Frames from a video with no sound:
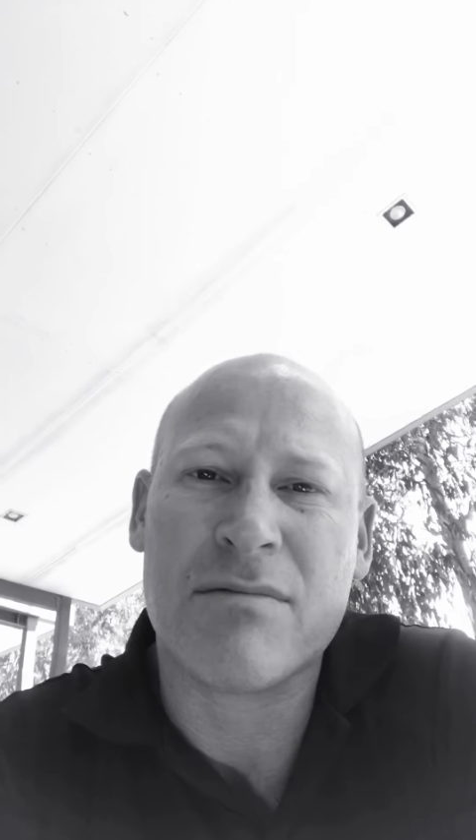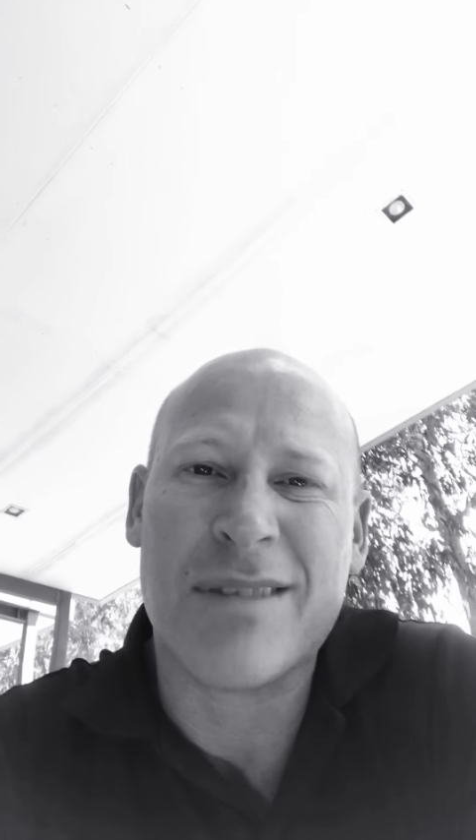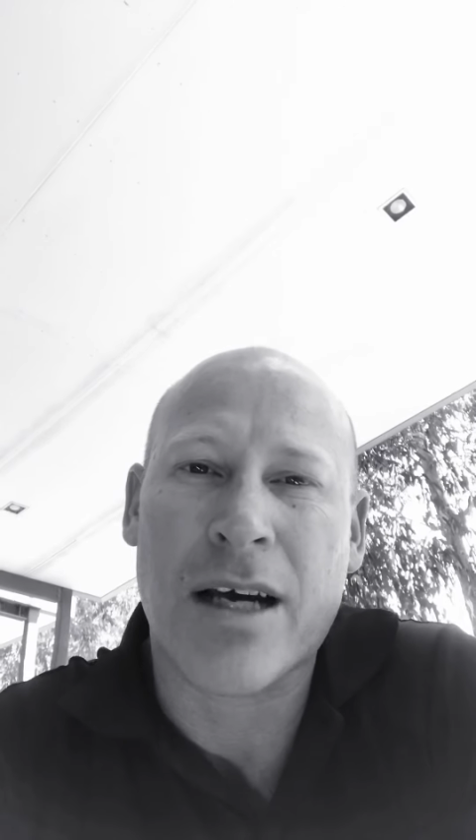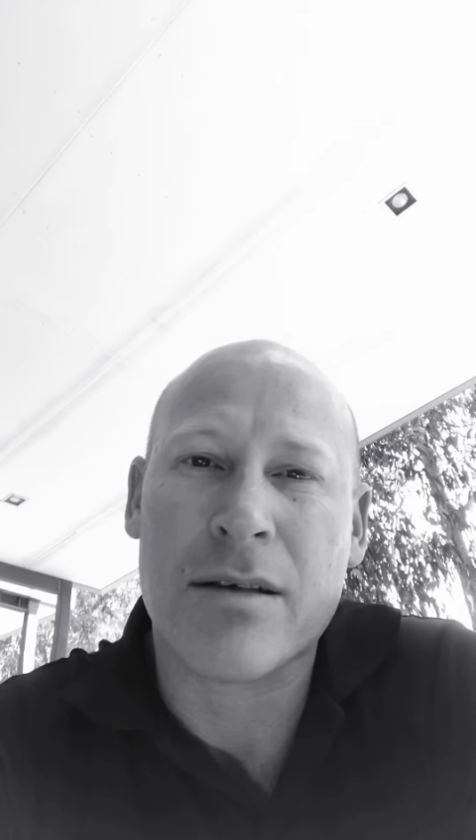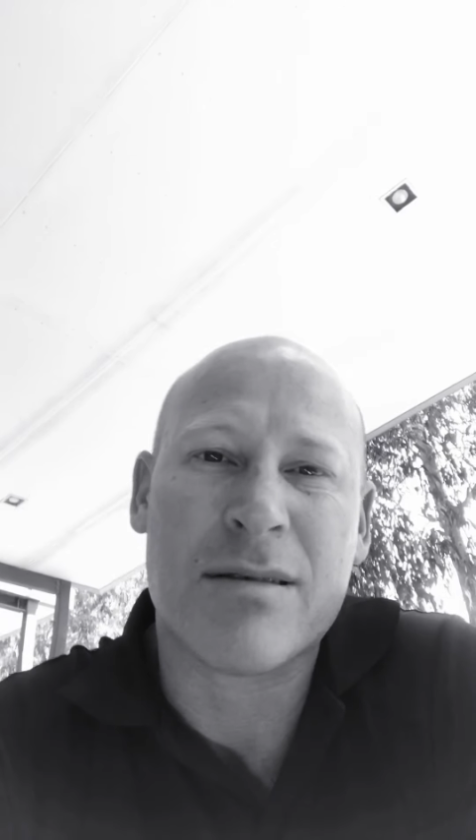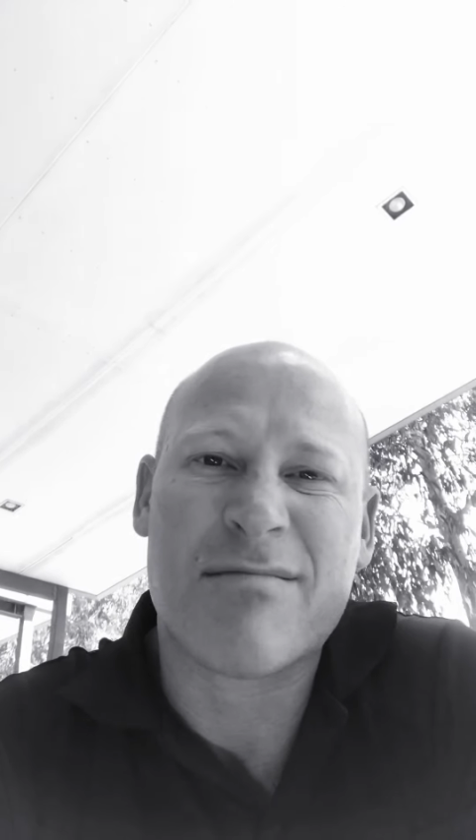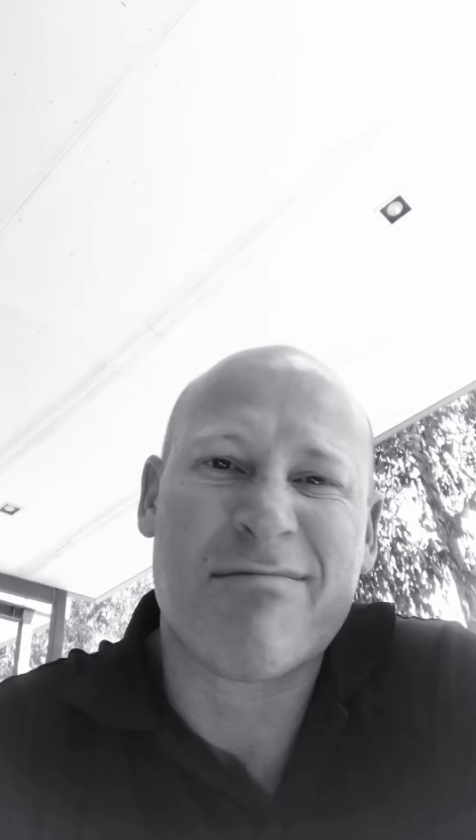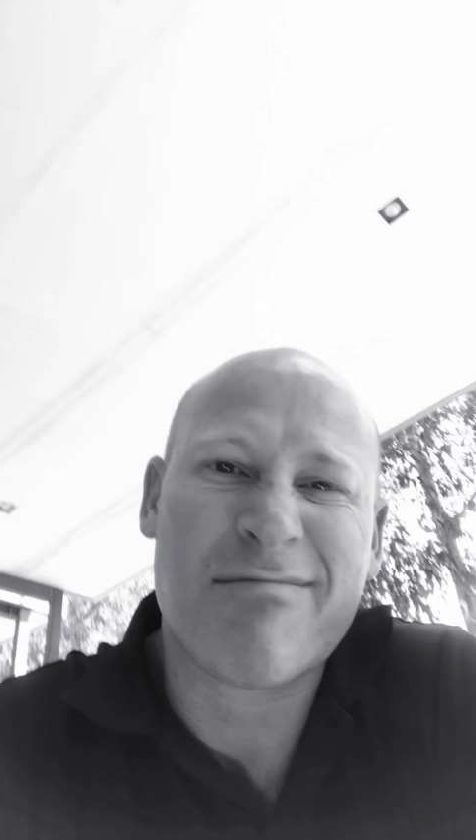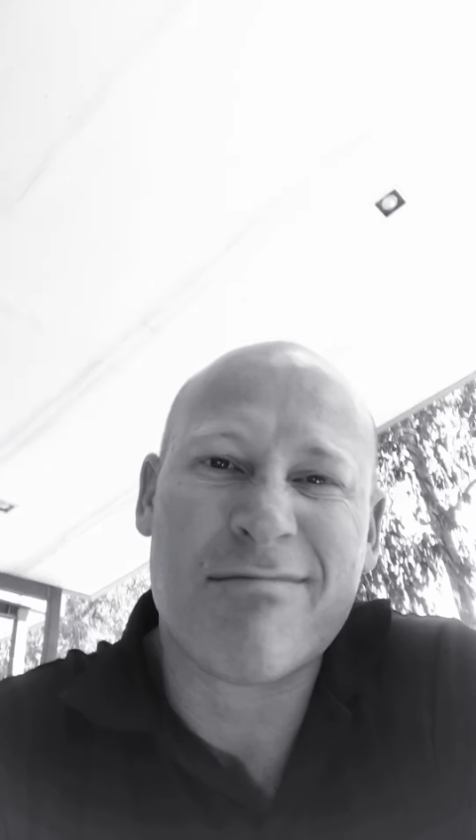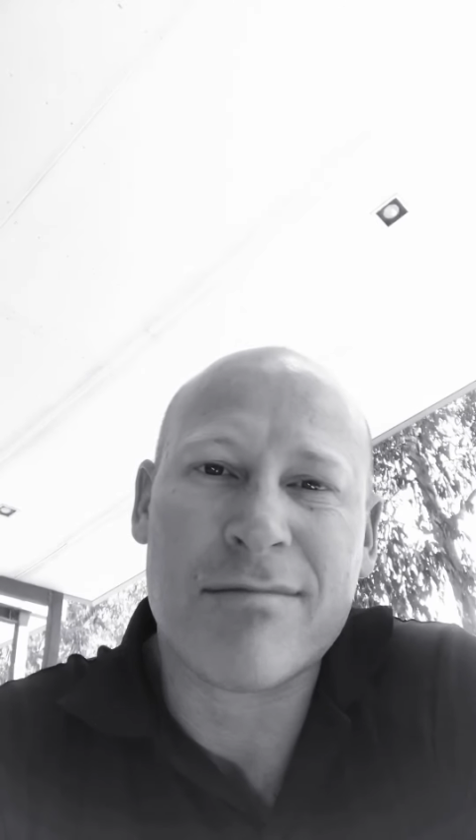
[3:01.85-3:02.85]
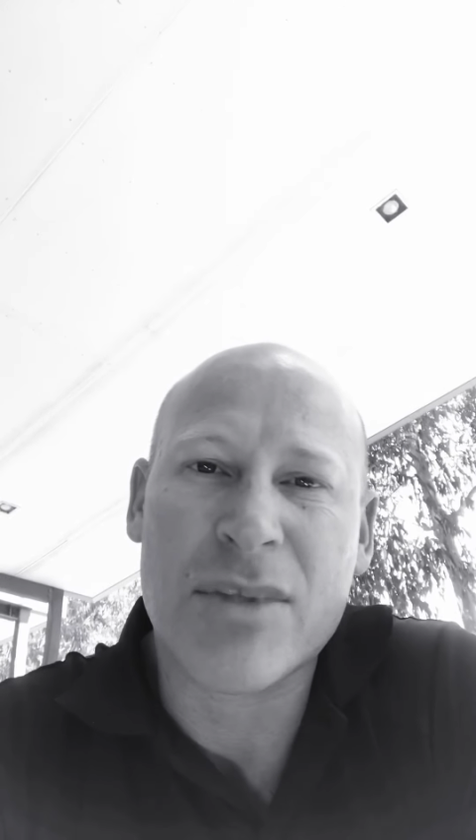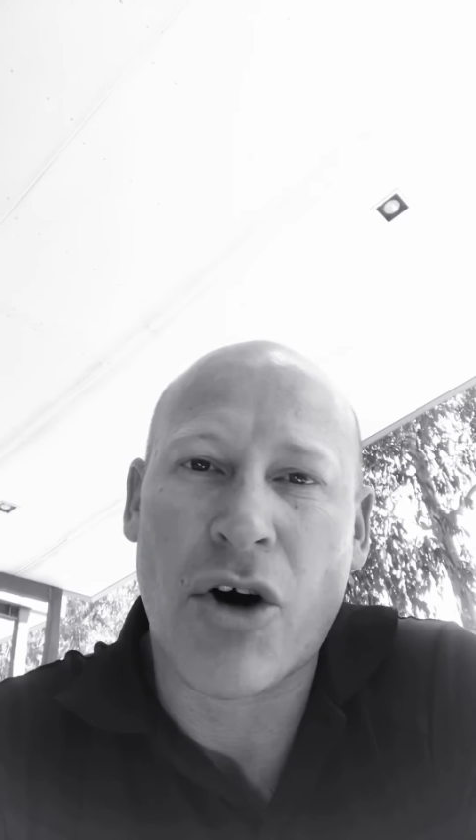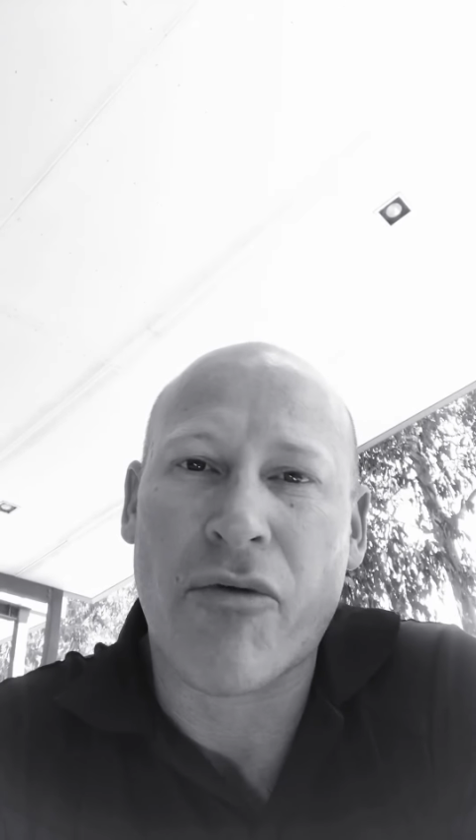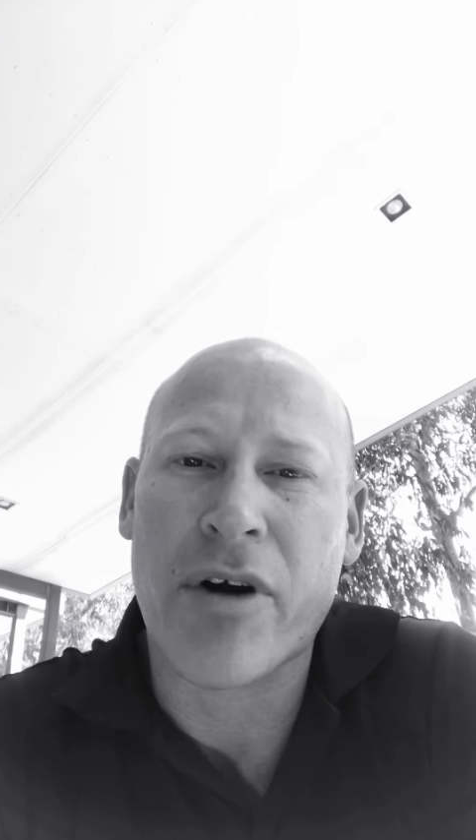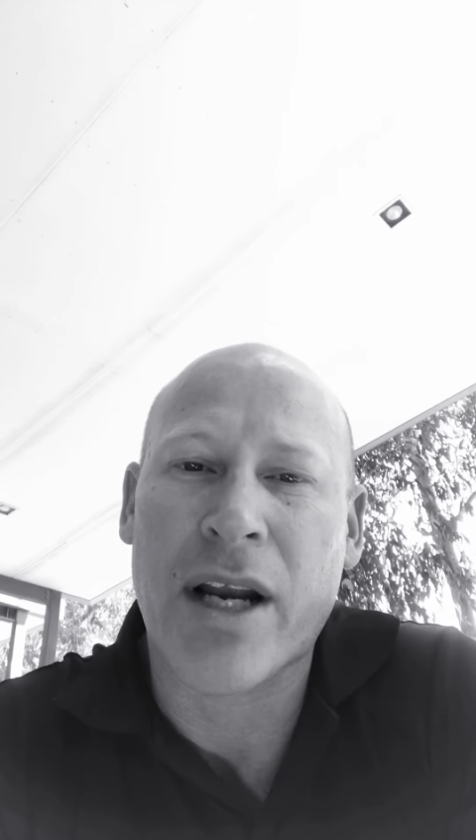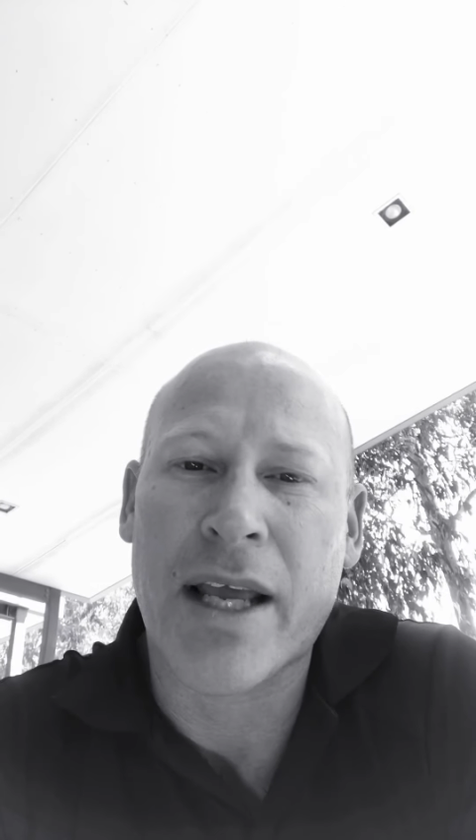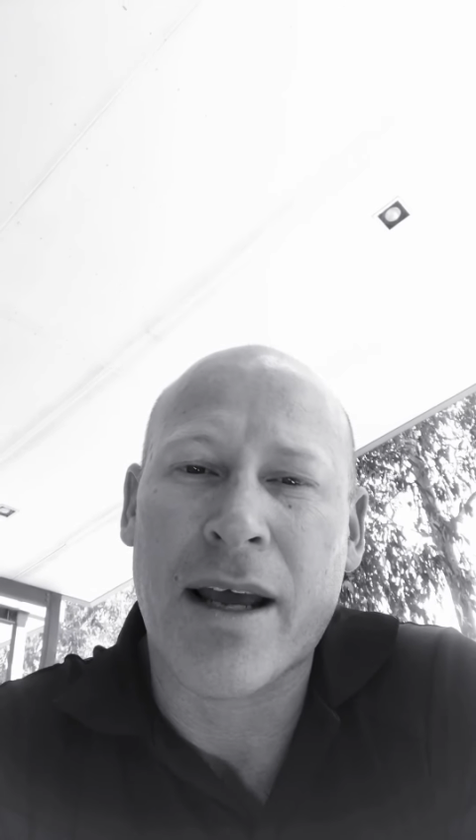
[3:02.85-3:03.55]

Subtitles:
is not really